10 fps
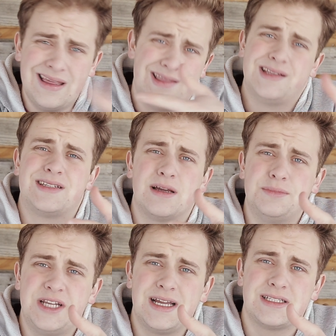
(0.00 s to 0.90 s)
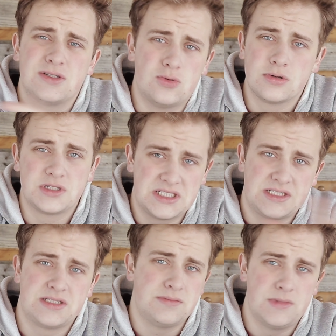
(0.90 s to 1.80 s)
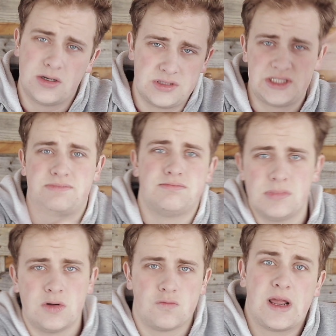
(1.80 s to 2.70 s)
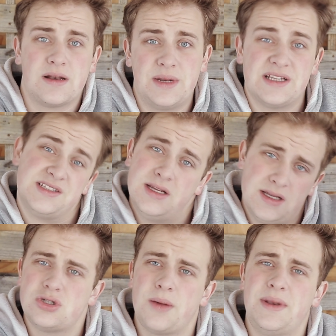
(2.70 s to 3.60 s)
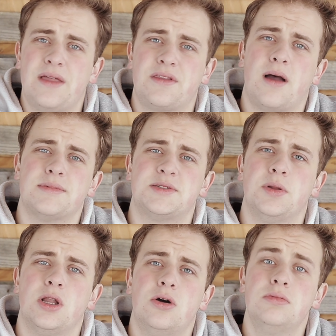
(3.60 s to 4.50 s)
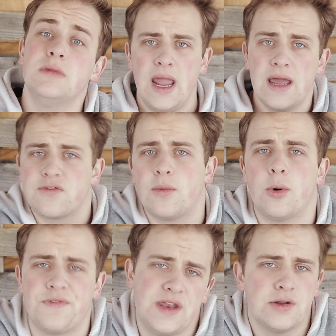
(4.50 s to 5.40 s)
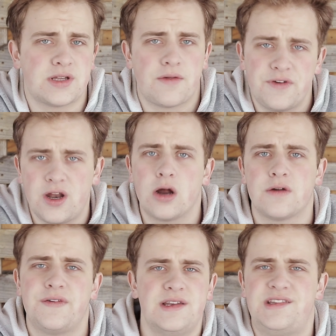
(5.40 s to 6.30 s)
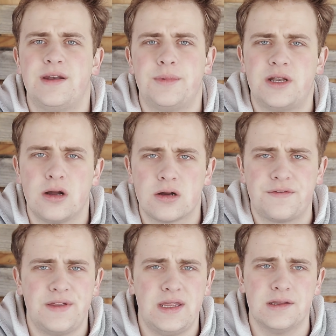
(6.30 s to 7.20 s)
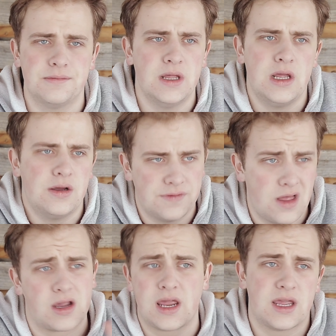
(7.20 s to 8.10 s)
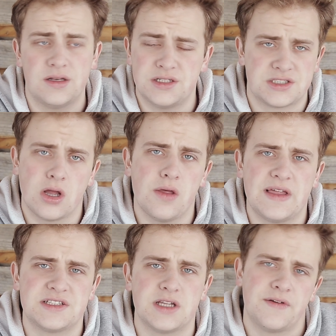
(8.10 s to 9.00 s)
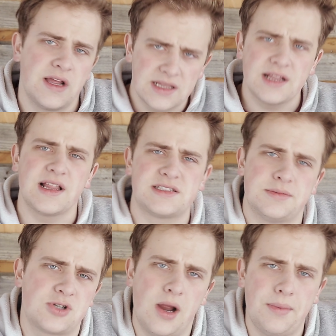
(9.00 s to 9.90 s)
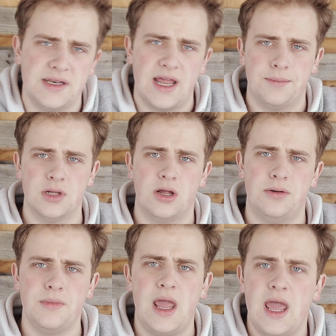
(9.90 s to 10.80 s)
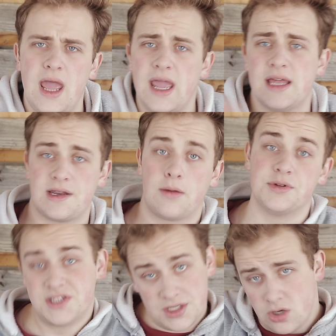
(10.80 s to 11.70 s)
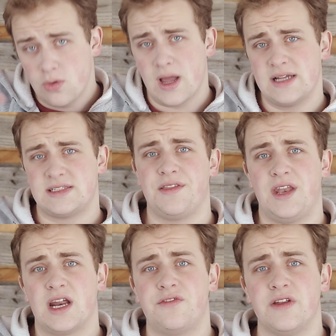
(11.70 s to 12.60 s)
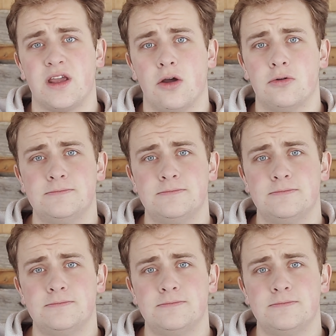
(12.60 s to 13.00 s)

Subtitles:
the subject, or just randomness, drop it down in the comments below. And for more videos on photography and cinematography and vlogging and just all that stuff, click that subscribe button down below. And I will see you guys in the next video.